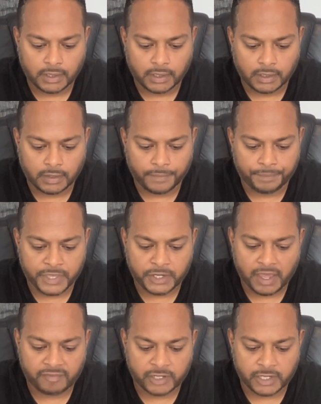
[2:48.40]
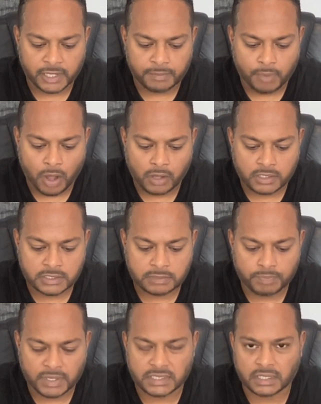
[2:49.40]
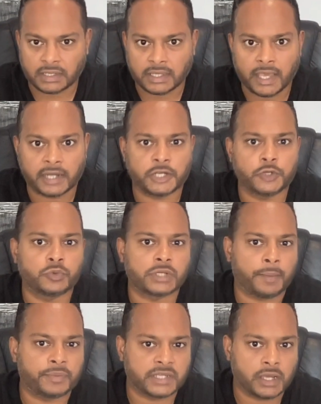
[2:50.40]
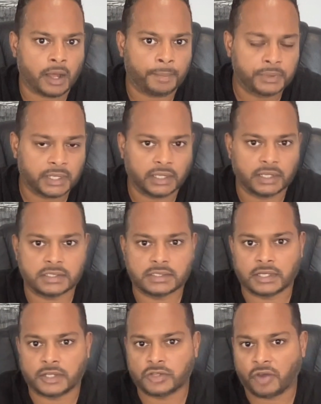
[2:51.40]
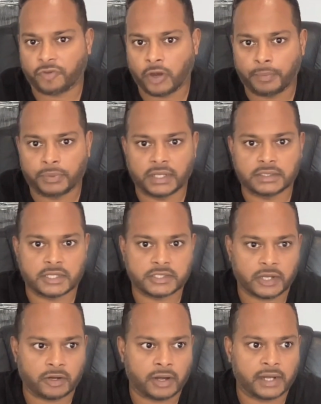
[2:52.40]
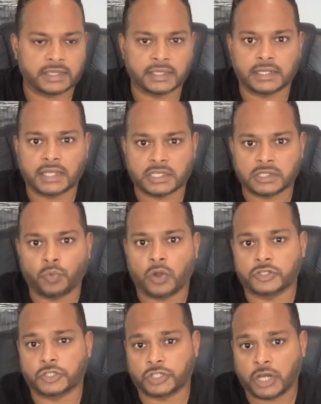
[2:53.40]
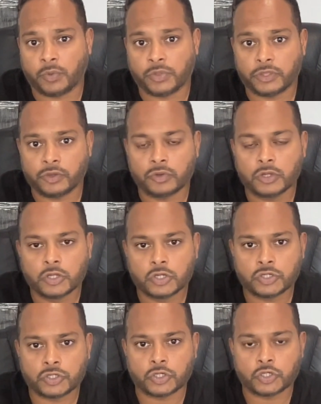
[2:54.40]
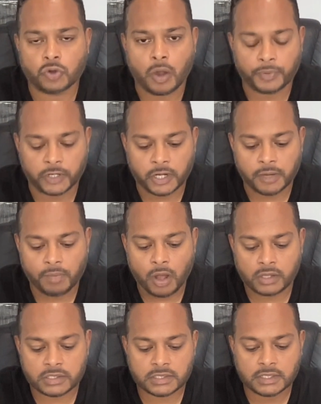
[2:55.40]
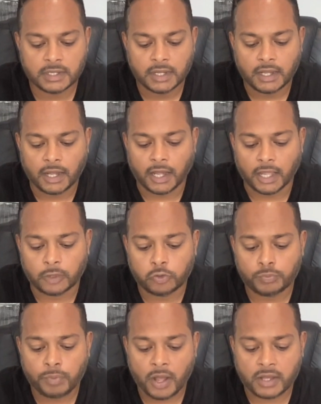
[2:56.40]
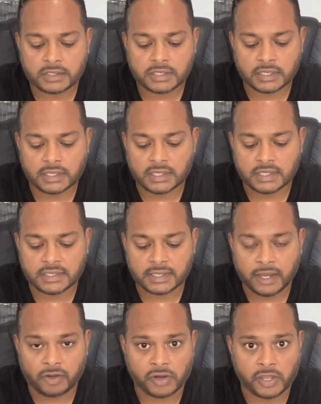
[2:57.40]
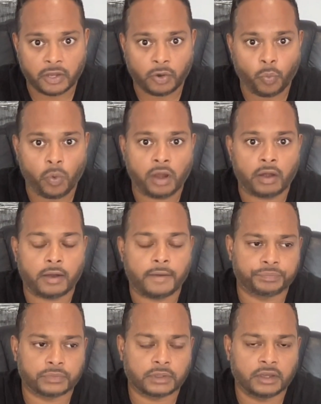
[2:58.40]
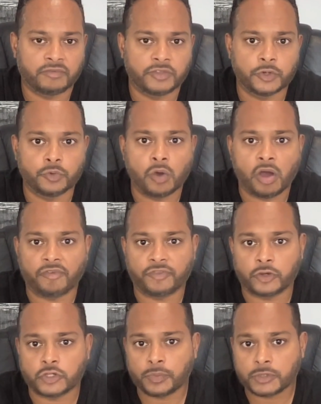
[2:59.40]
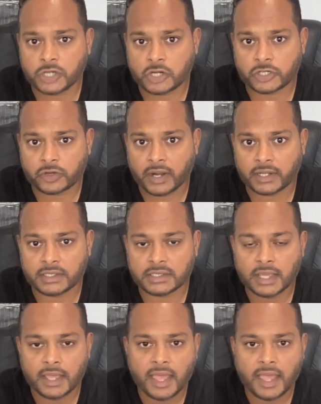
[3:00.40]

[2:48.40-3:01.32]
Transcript: Um, then you have your inbox, basically any new types of updates, uh, software updates, etc. Anything that Tesla wants to share with you should show up in your inbox. Uh, loot box is an area where a view of your supercharger credits